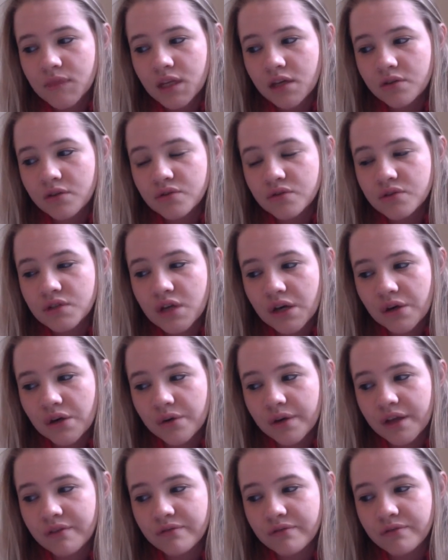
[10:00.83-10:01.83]
so
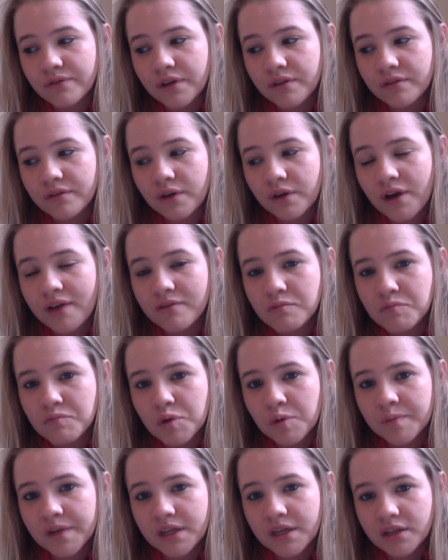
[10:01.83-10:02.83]
if you have a
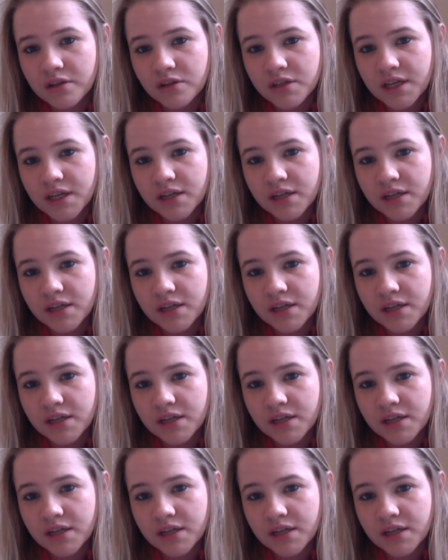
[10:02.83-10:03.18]
moment in your day